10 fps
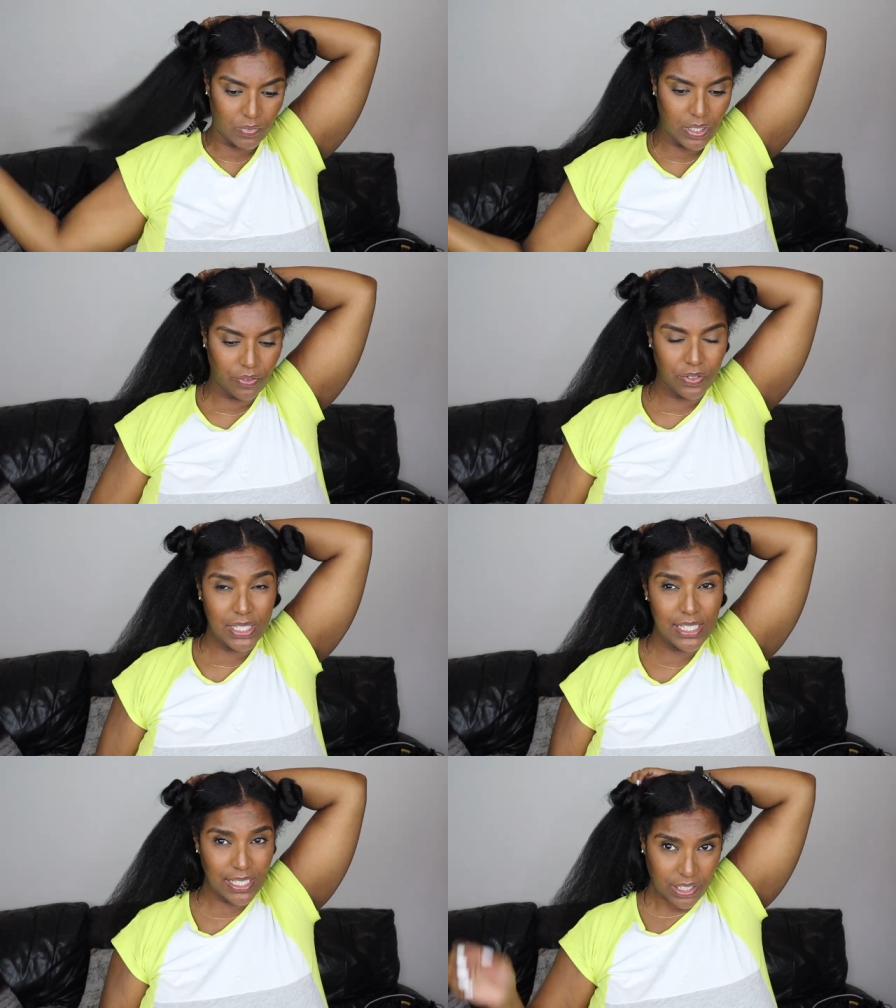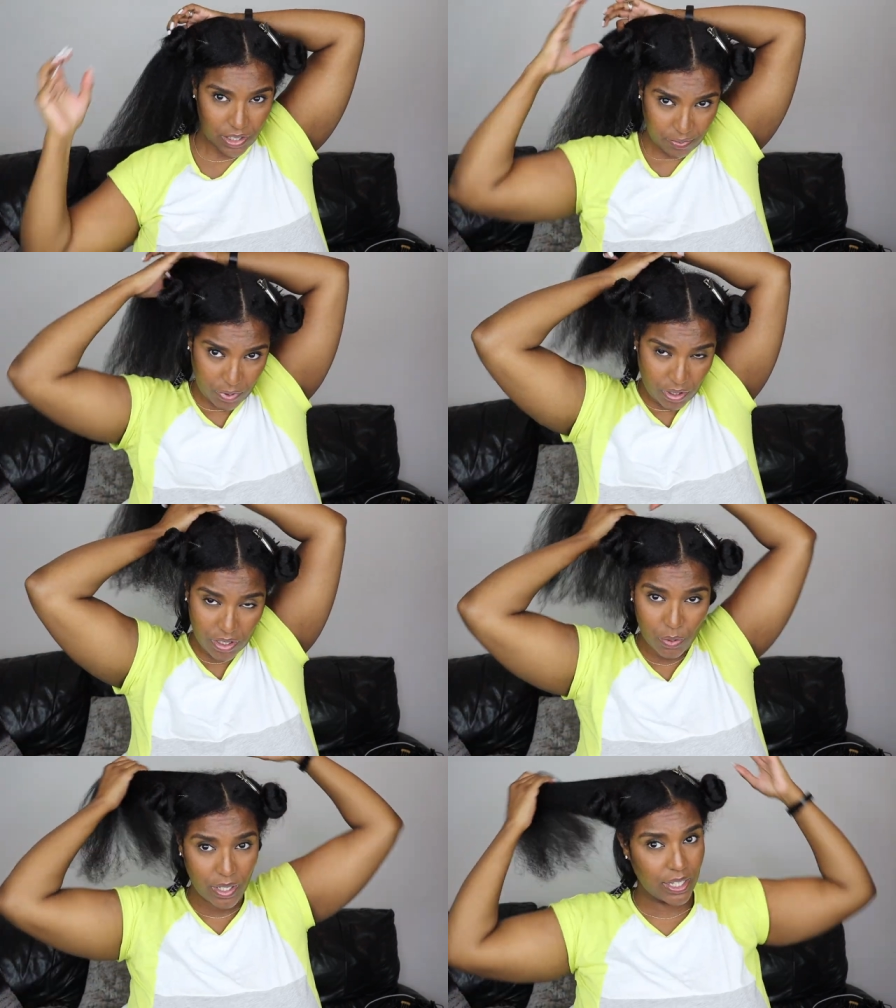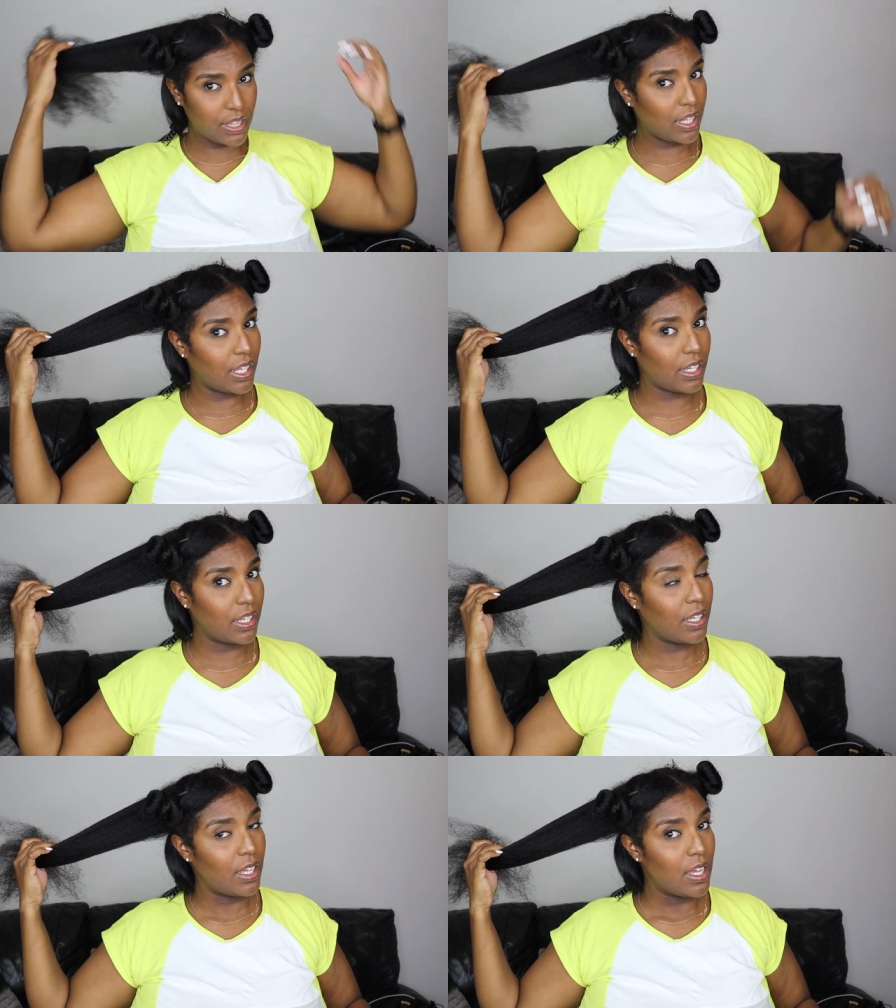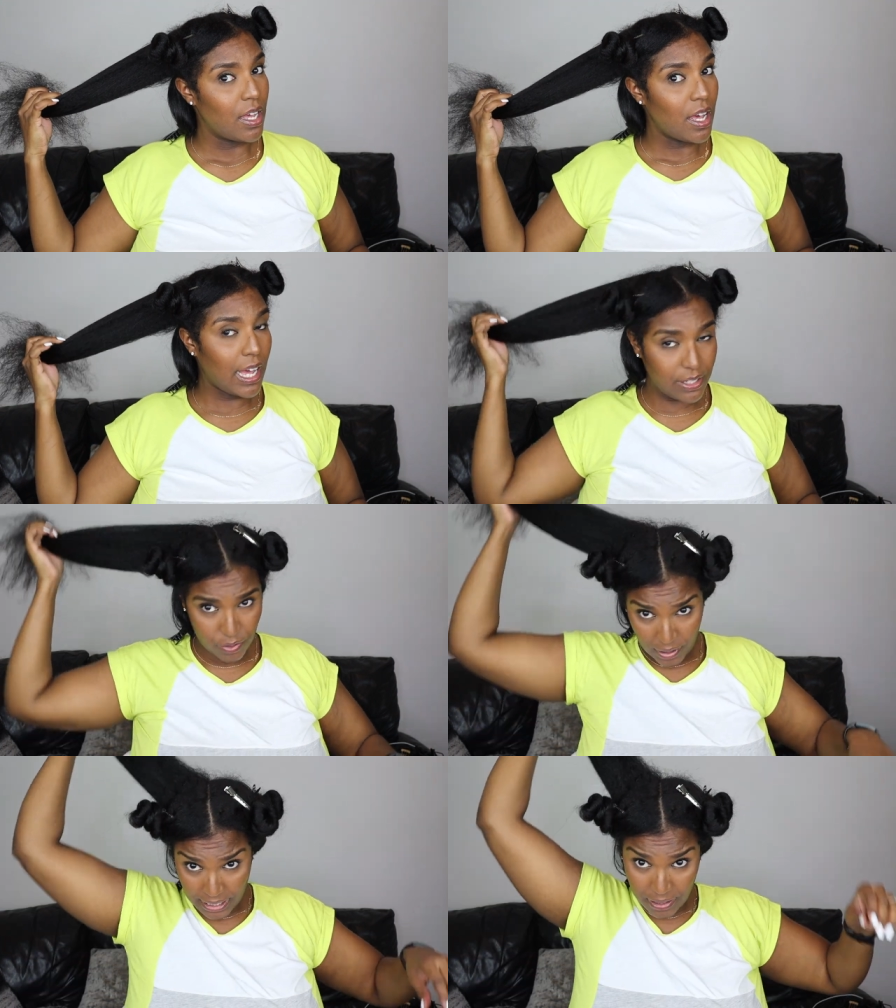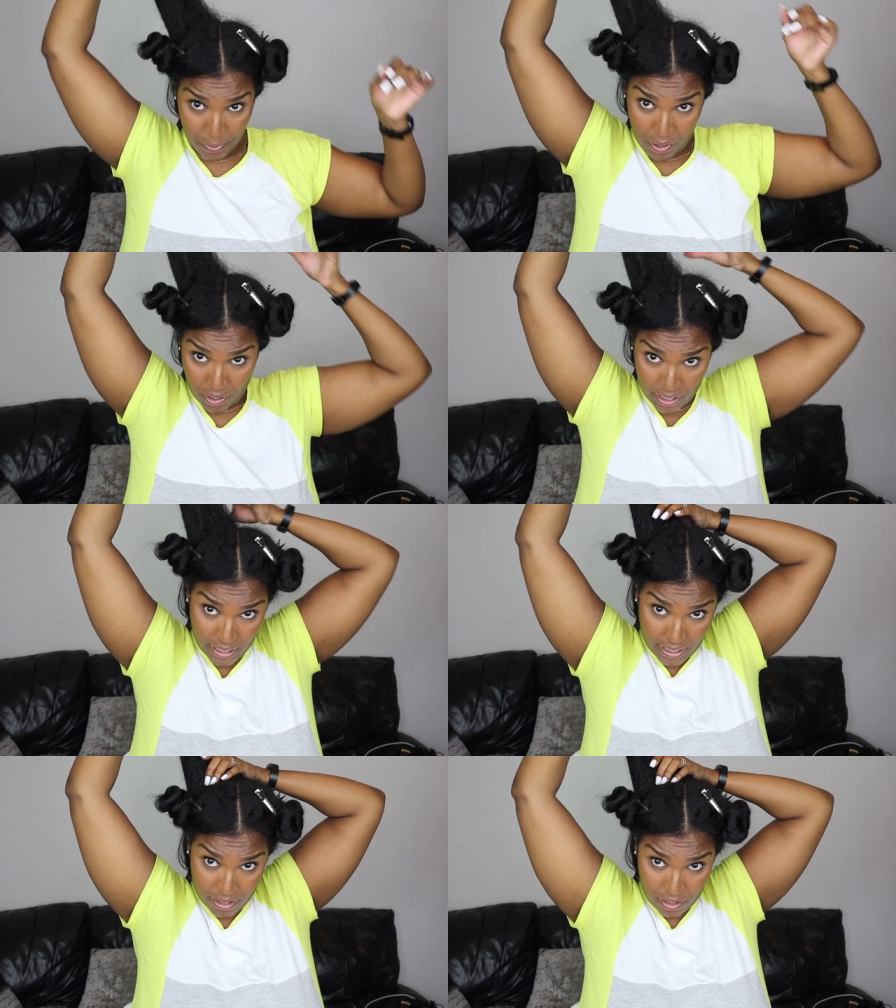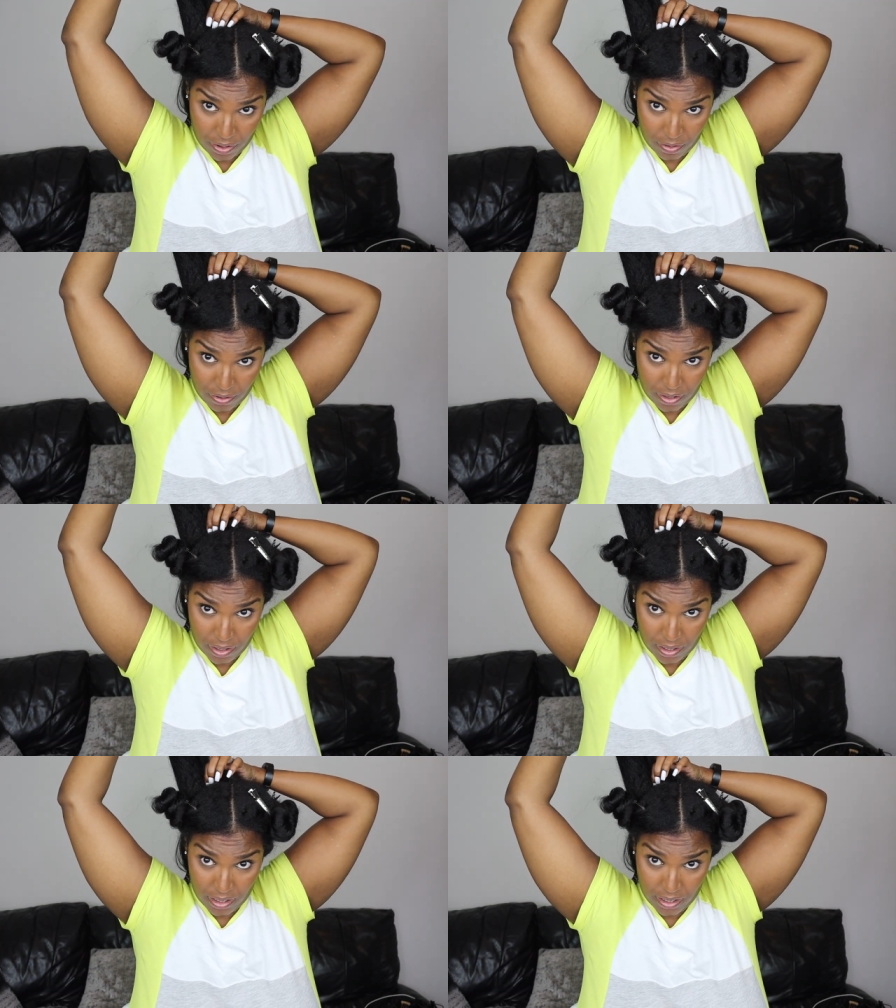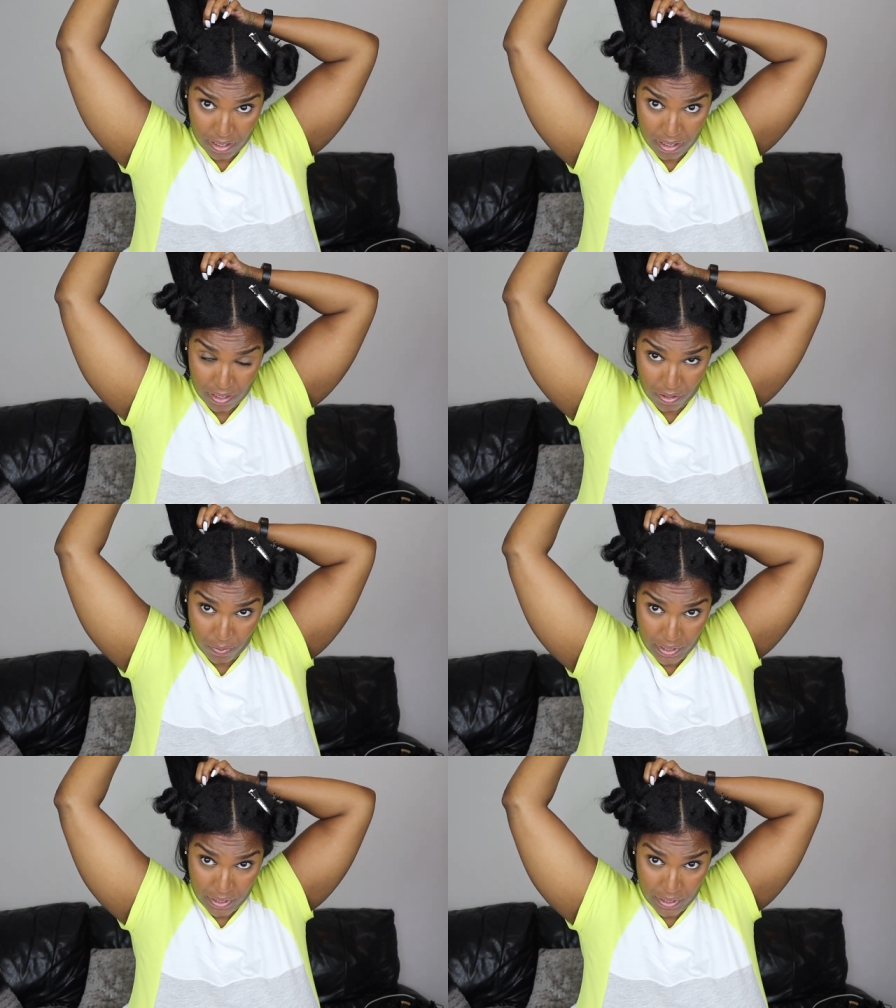Now for this section, because it's quite thick, I do like to part it in two long